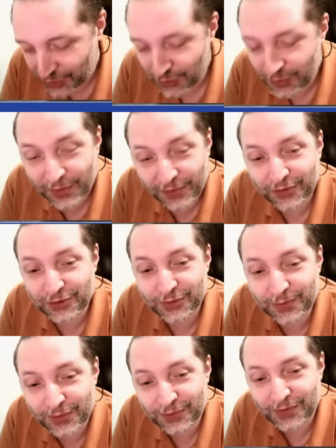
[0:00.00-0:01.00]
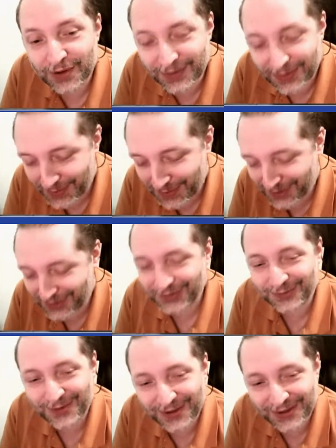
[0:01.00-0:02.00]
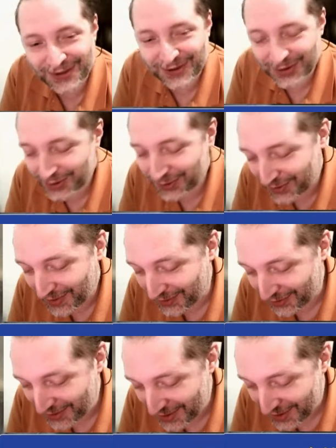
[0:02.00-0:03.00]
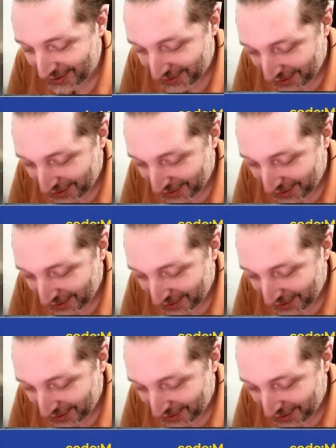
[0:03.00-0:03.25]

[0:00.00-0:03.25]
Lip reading: is good too. Ooh, Mulch. My baby